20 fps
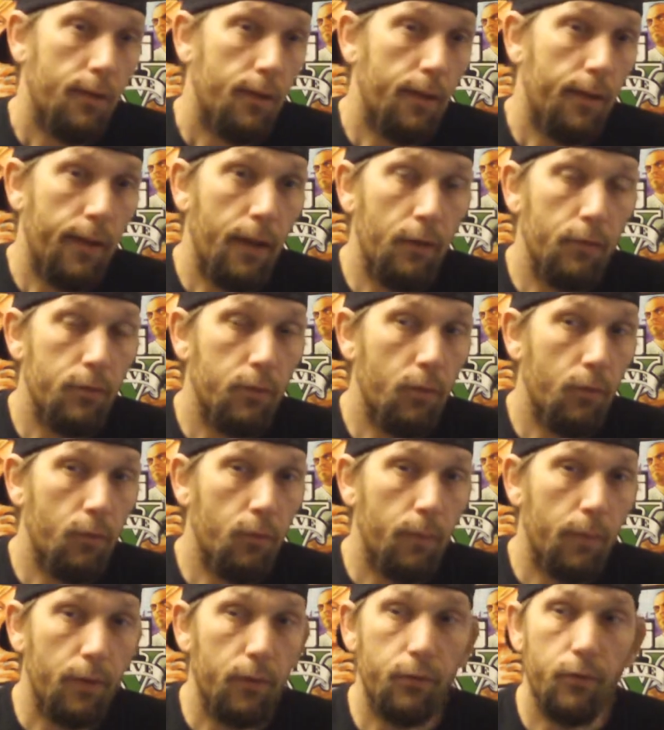And that'll do it
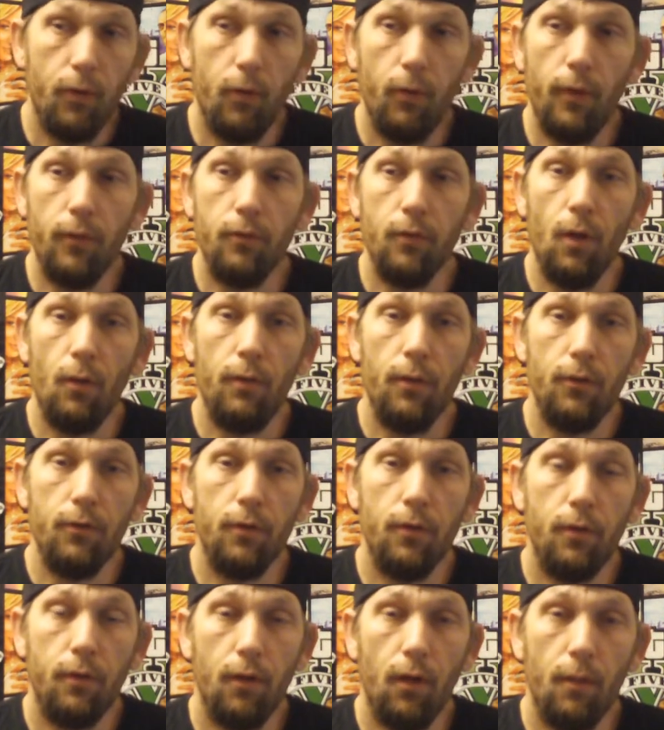for me. So, as always,
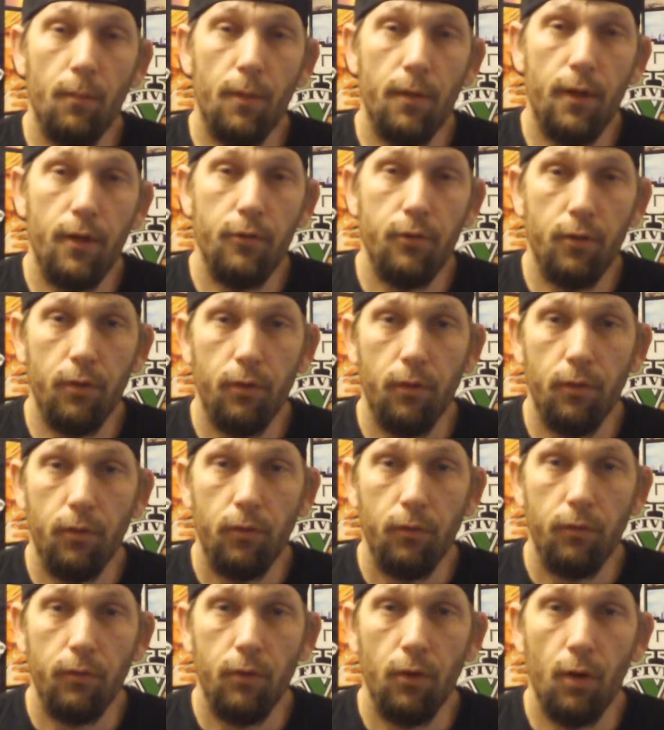Night by Nature,
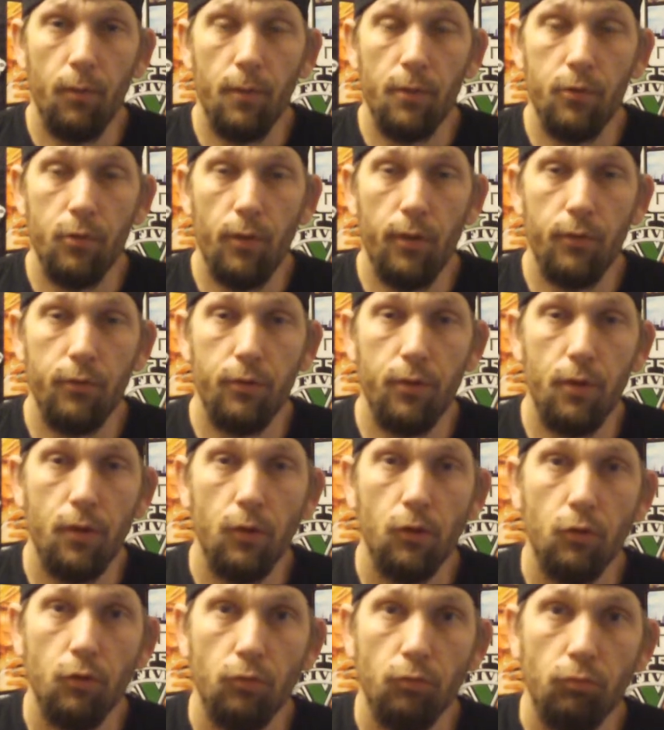Retarded by Choice.
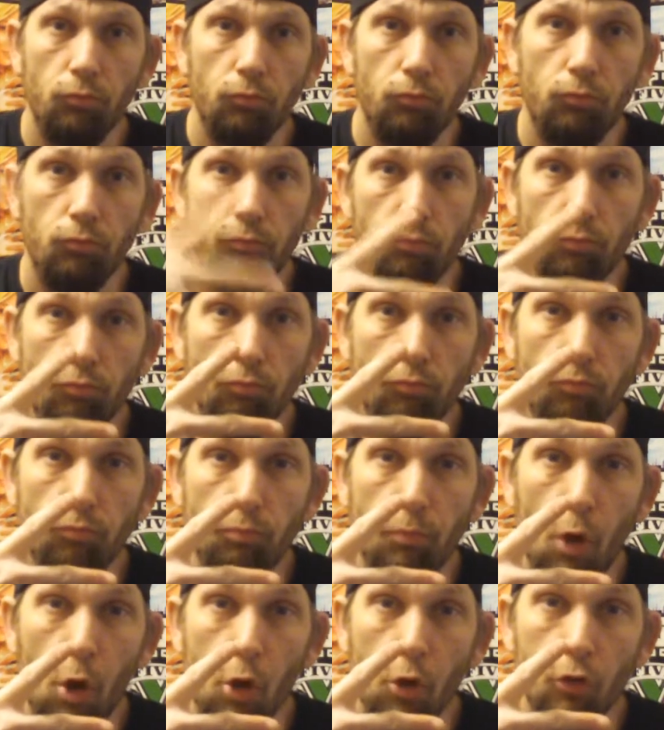
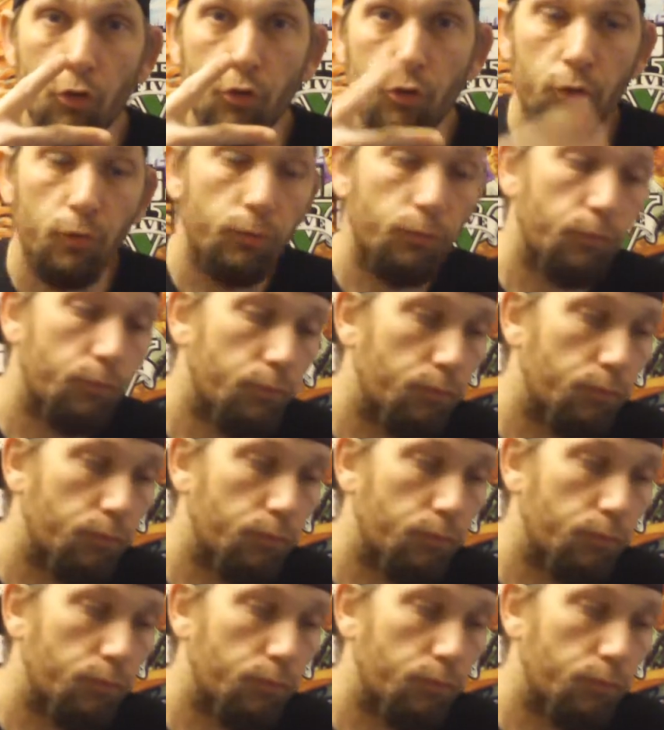Peace.